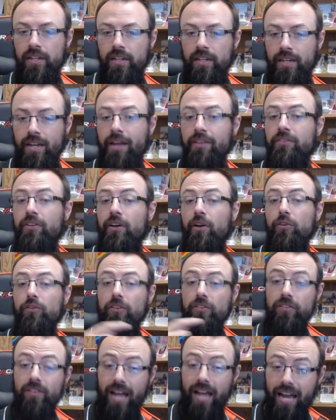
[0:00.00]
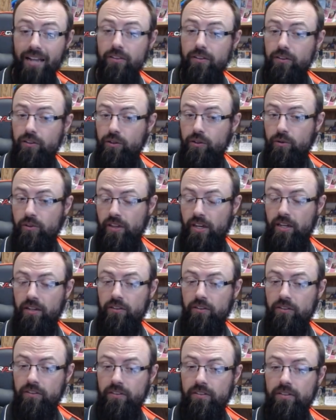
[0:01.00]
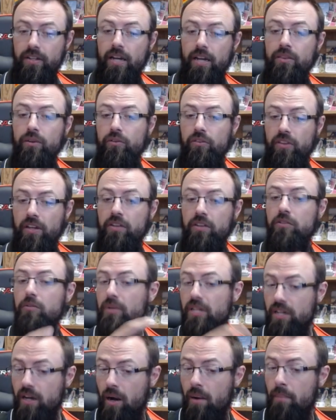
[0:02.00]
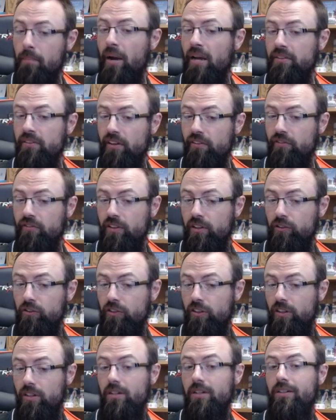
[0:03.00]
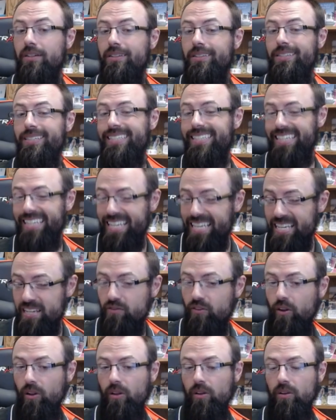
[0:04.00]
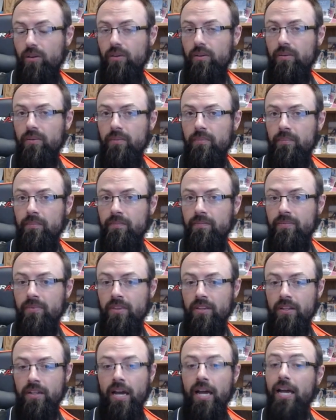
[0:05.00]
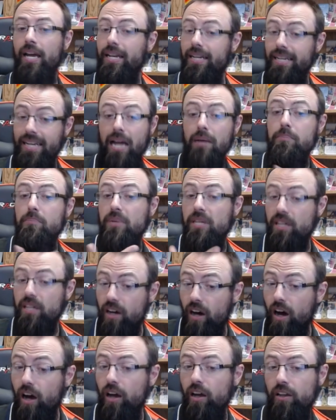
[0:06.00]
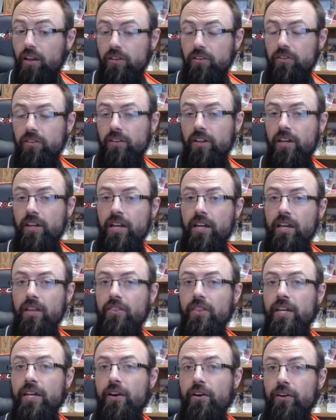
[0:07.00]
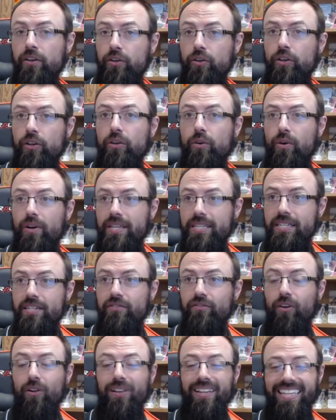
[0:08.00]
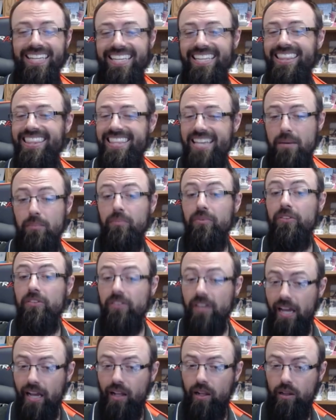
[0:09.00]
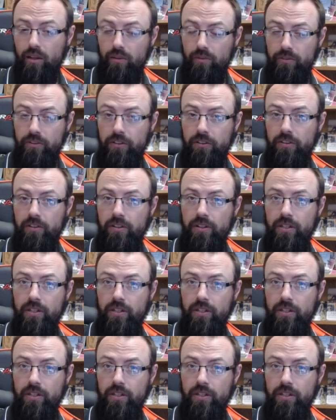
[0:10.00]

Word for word: God tells us not to do things, and those things become, by definition, evil not because they are good or evil in themselves,